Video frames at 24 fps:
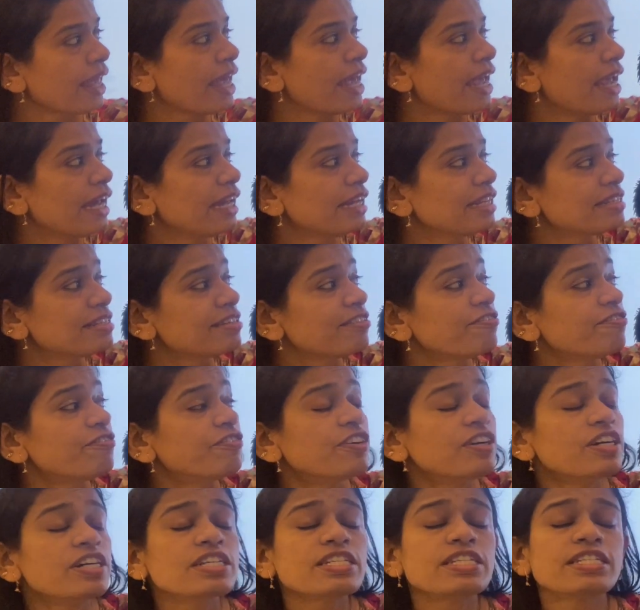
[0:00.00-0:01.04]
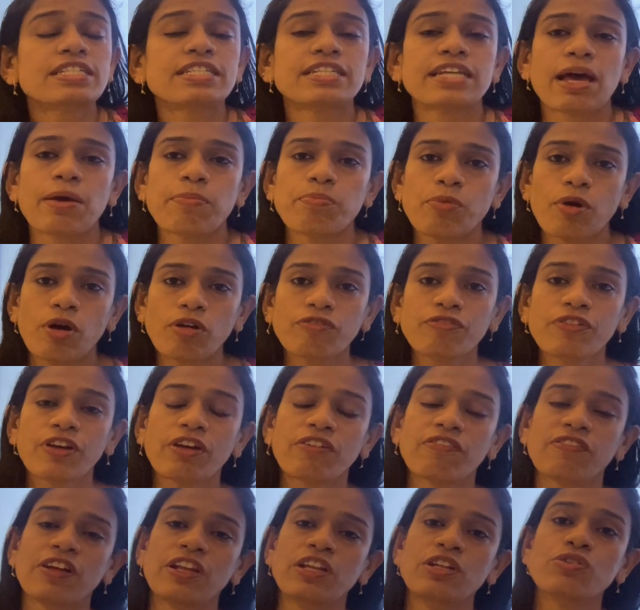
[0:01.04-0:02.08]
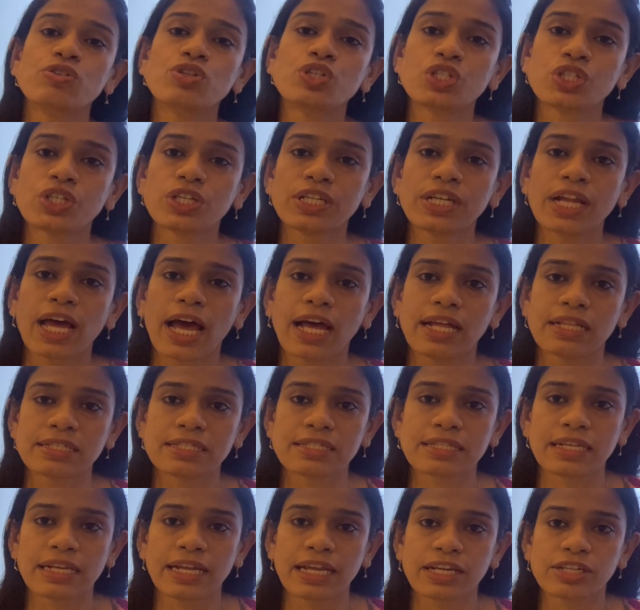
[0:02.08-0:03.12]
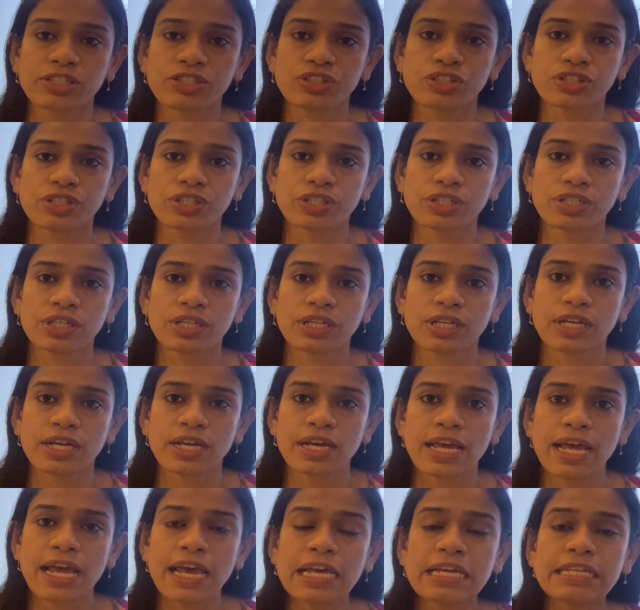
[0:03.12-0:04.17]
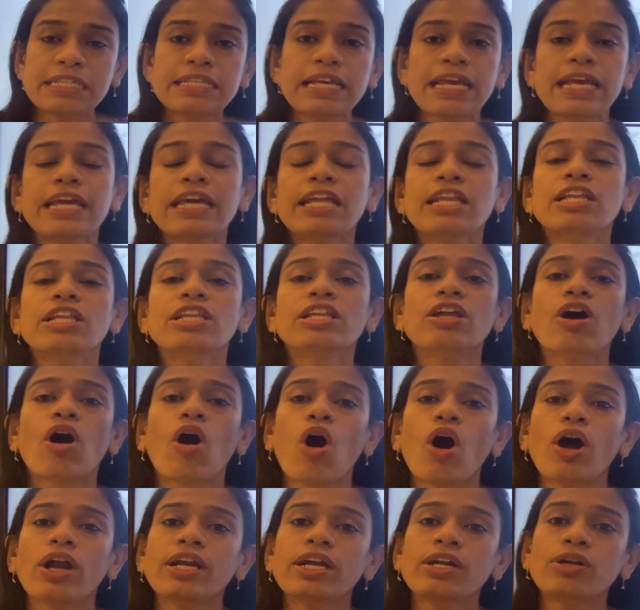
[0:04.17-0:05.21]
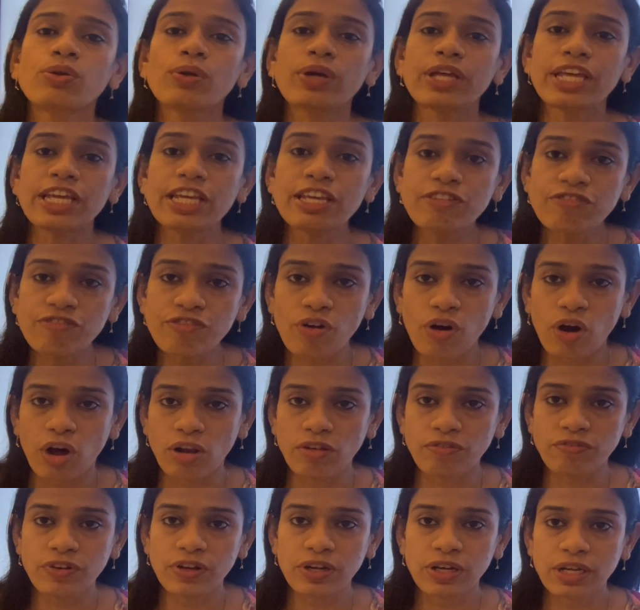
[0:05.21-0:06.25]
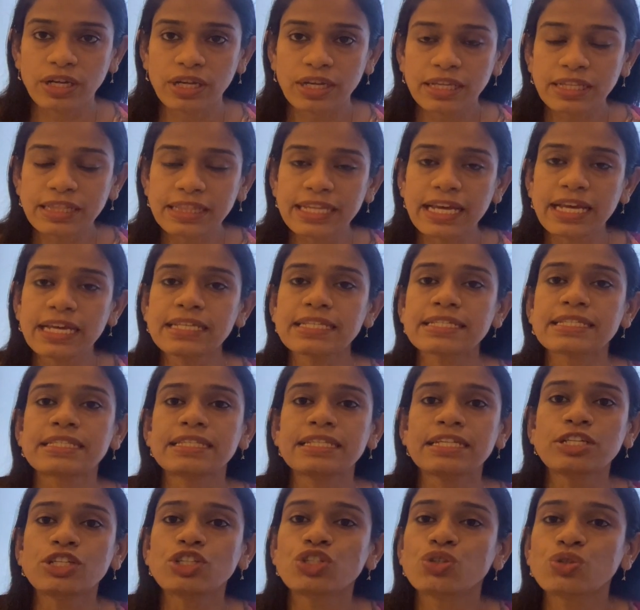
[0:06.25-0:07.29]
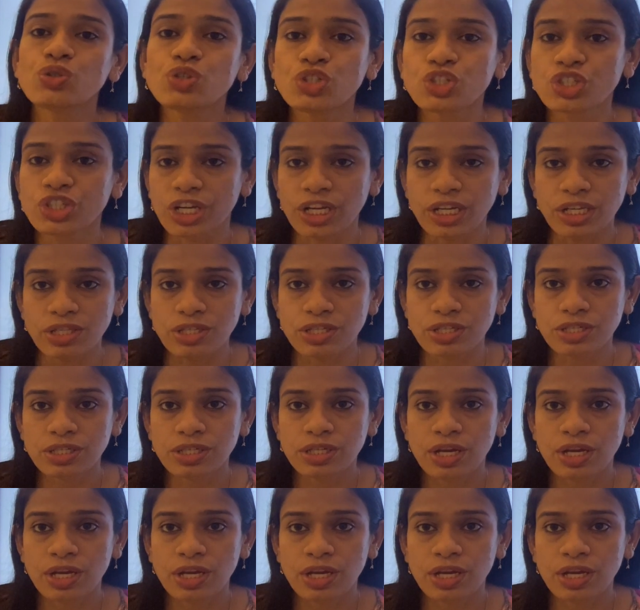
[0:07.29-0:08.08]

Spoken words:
It is the first step of evolution and selection. See, in order to evolve, things need to change.